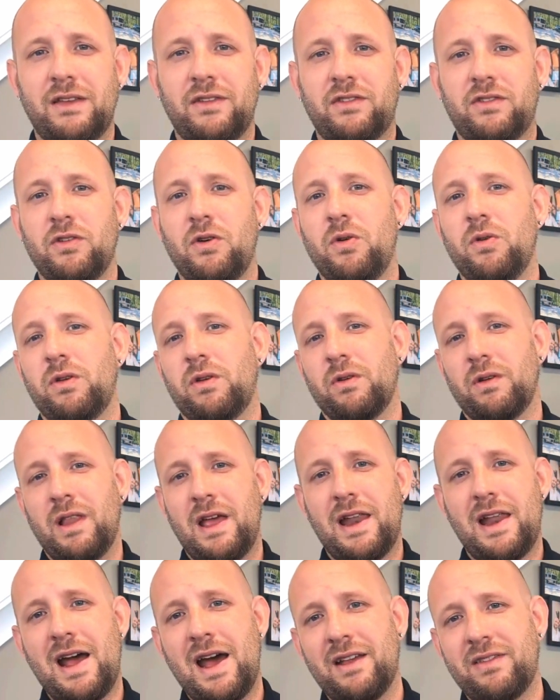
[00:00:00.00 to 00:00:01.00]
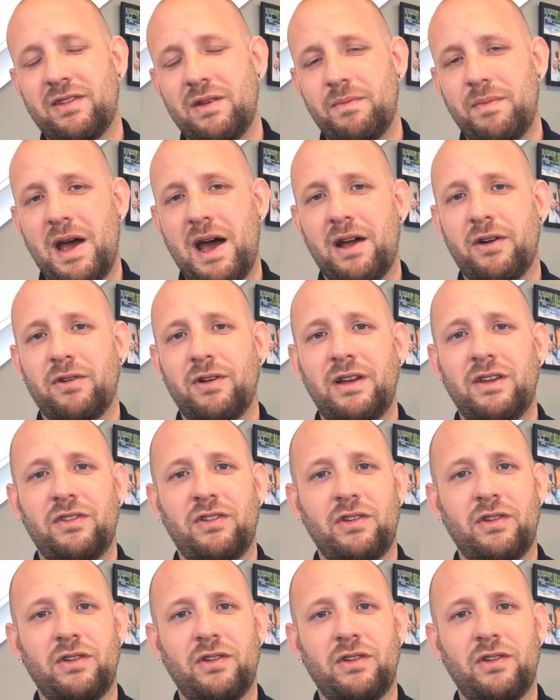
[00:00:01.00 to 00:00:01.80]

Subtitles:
So your lead acid batteries,